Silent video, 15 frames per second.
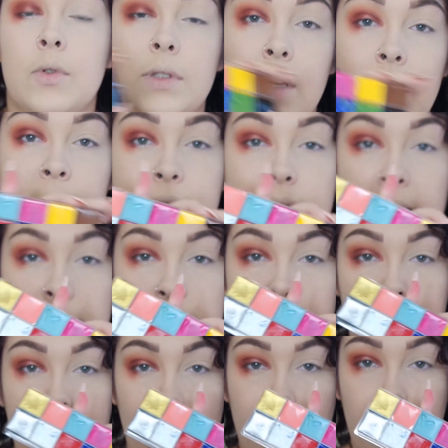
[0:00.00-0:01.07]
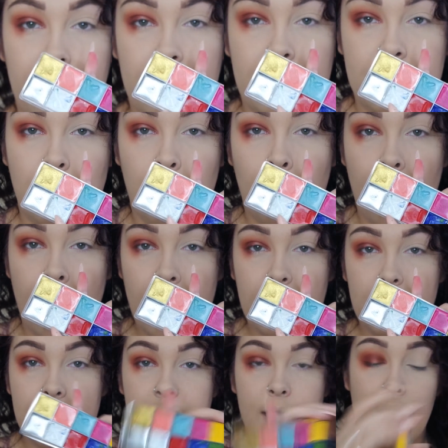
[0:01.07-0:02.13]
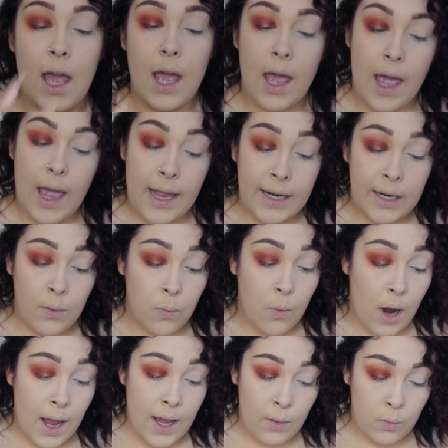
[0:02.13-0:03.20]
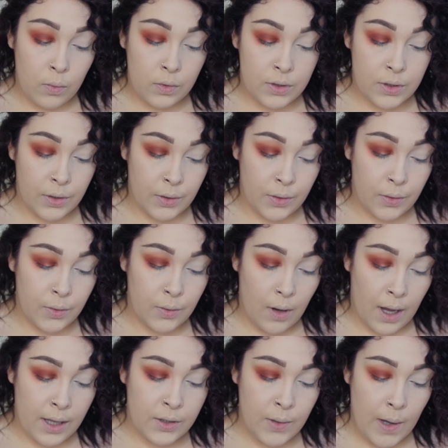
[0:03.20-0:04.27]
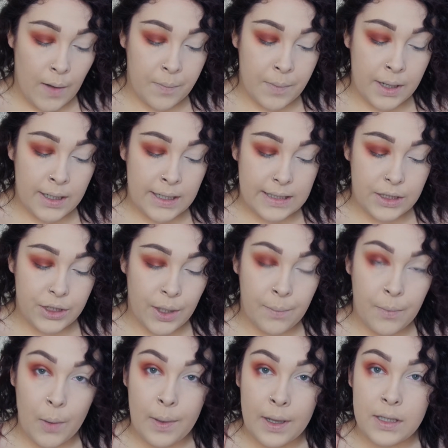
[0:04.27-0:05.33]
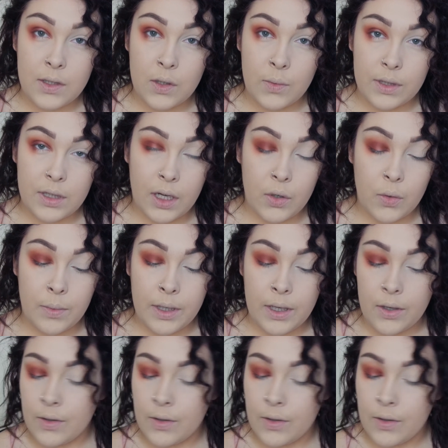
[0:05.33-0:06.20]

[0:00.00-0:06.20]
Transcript: also going to take some of this white. Any white will do. I do have my NYX Jumbo pencil, which I normally